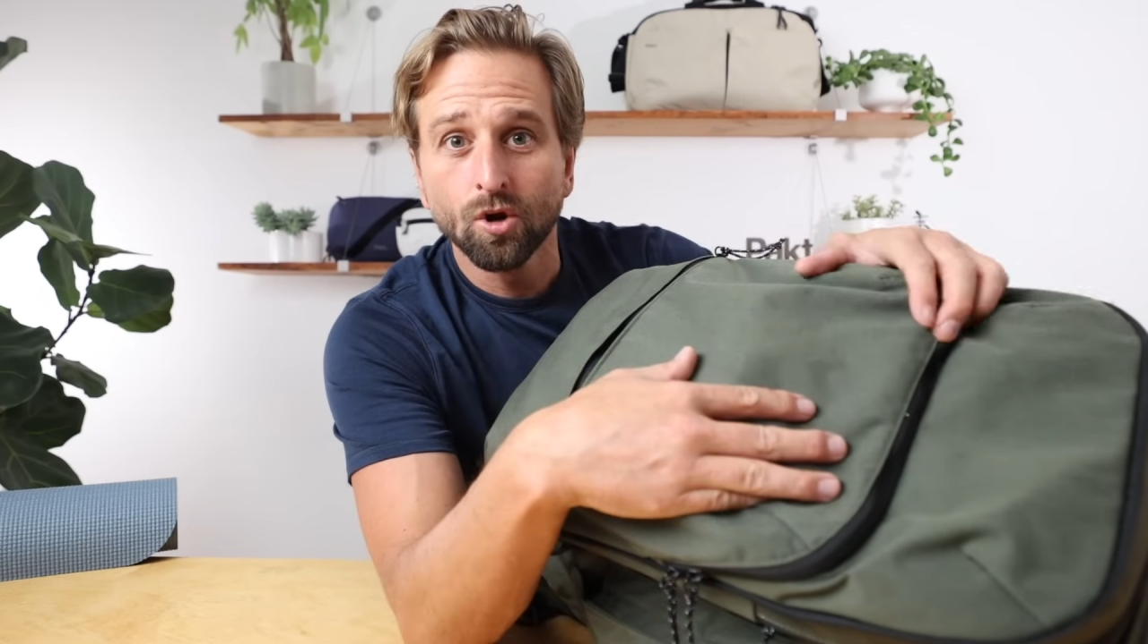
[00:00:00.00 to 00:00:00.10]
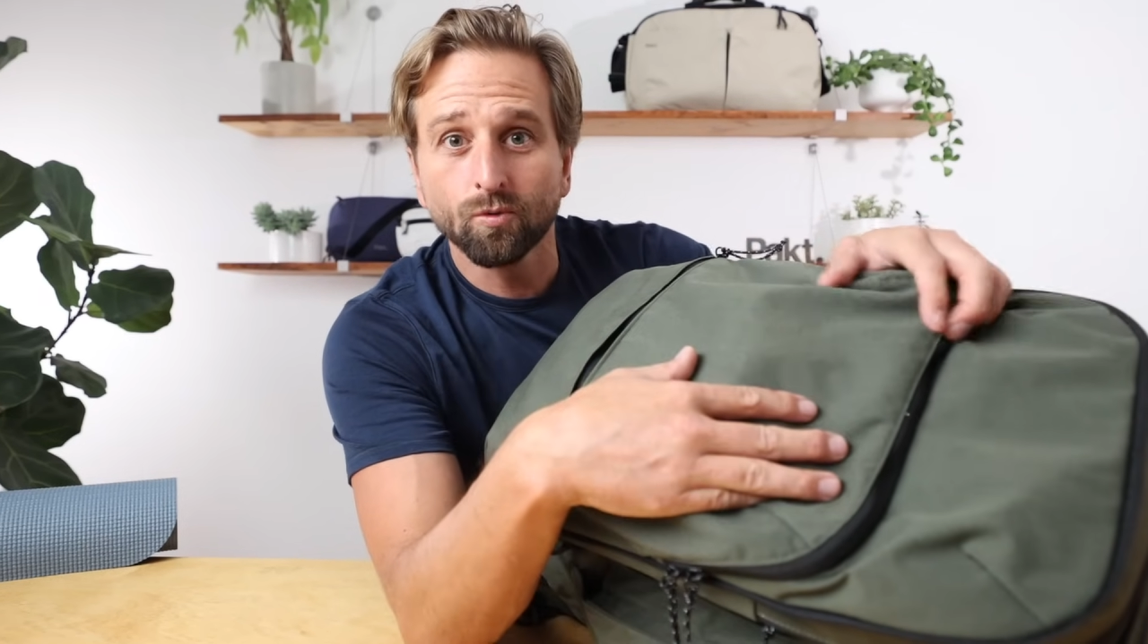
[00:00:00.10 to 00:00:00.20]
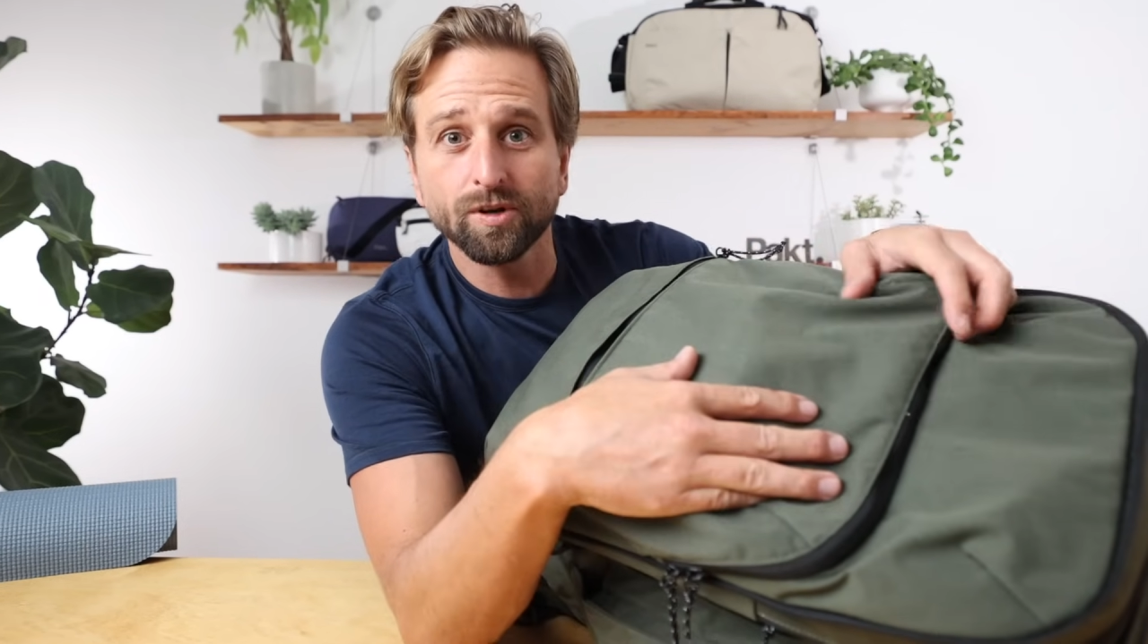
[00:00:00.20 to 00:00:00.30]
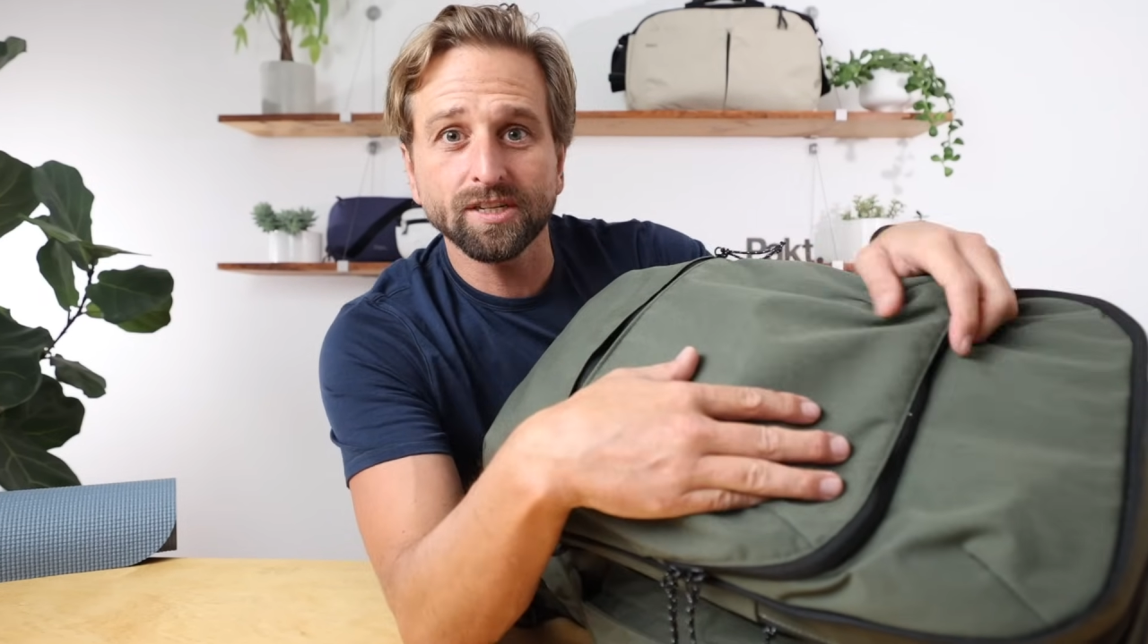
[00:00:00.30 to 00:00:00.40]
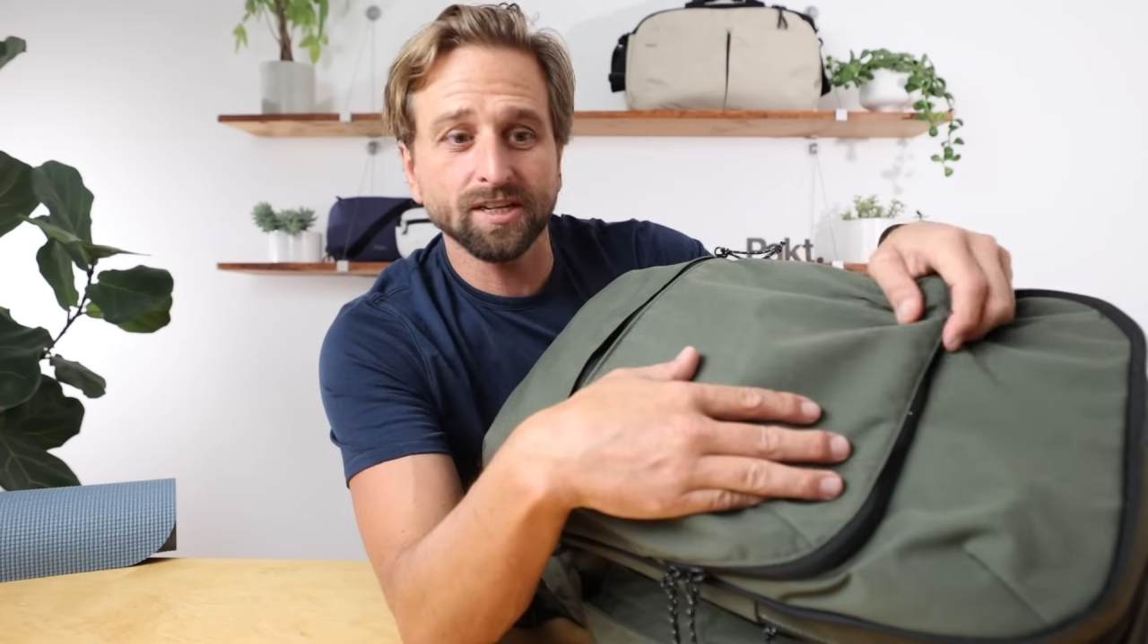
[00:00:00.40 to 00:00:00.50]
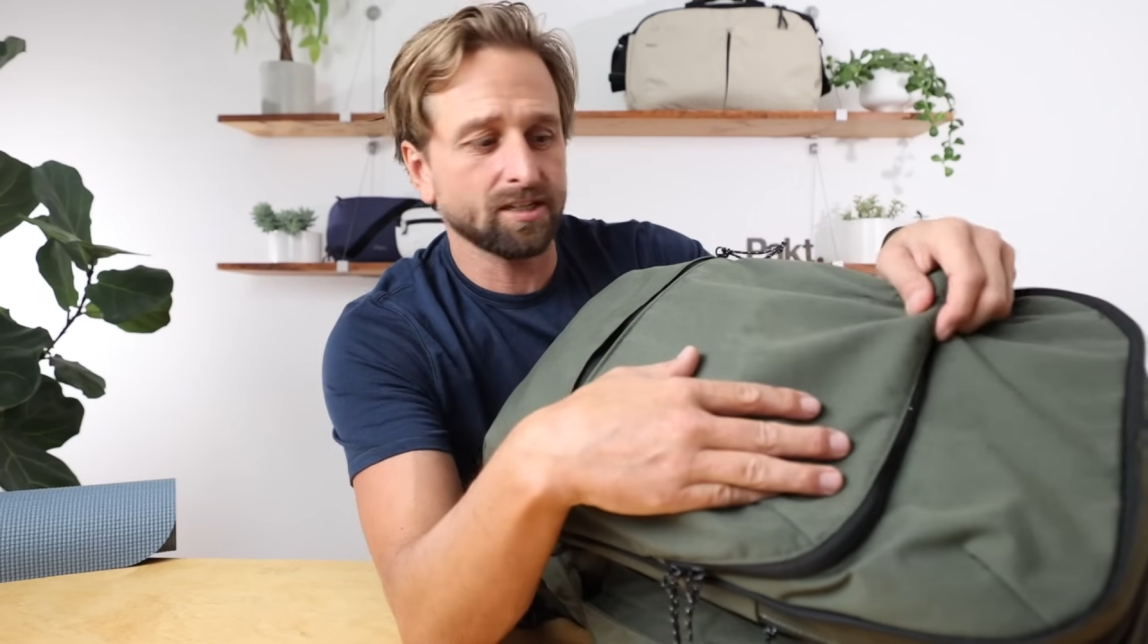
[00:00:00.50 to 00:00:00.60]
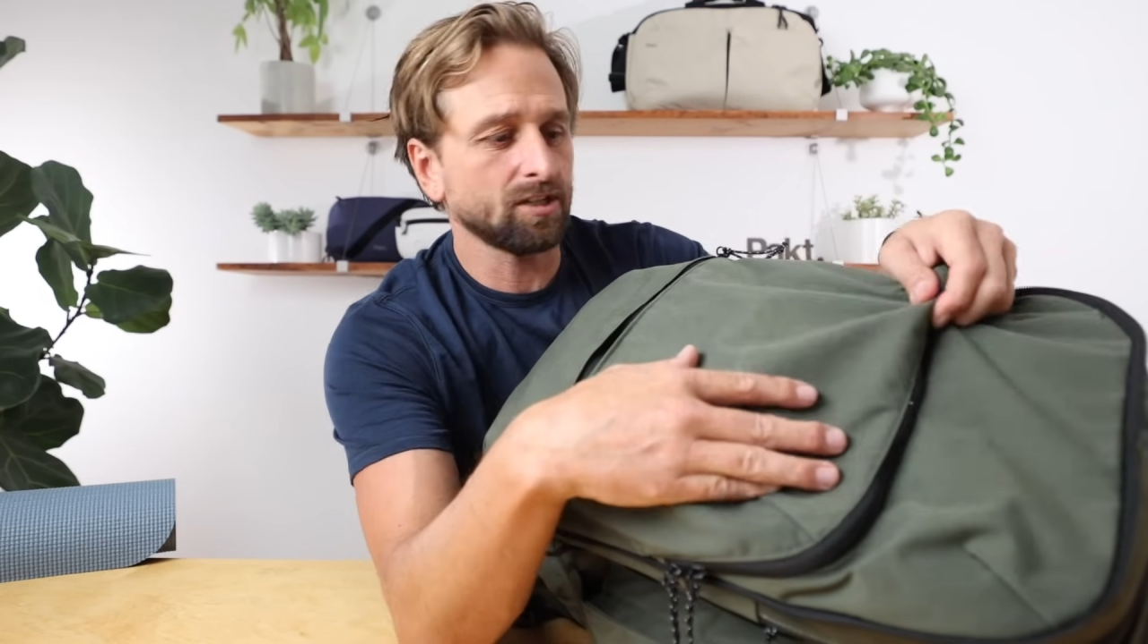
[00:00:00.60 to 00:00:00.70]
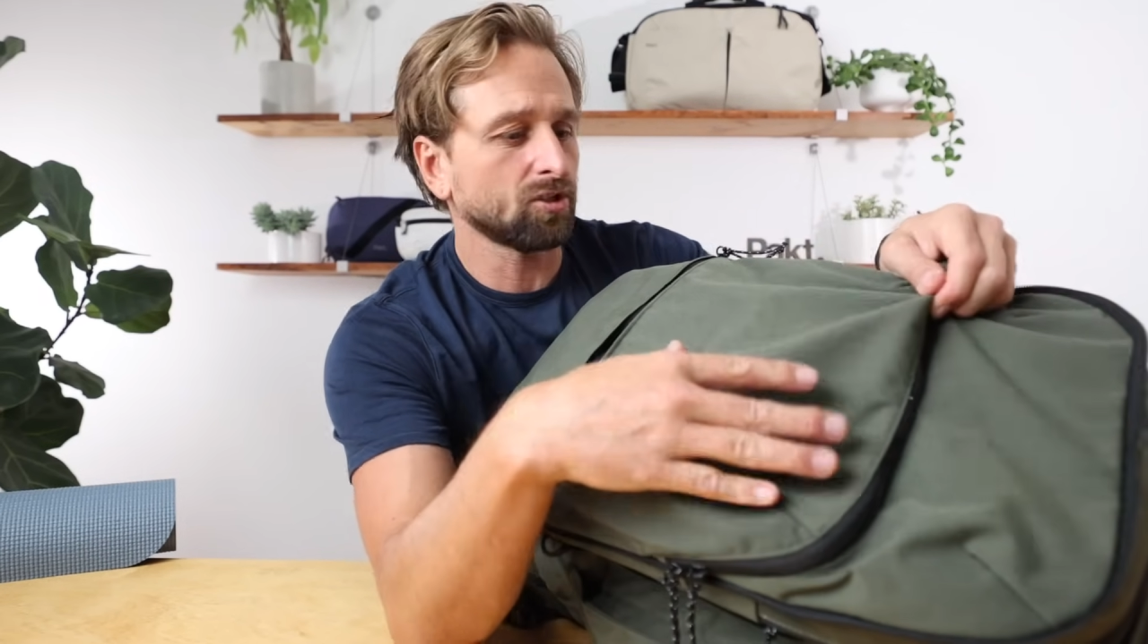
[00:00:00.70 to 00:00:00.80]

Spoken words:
resistant,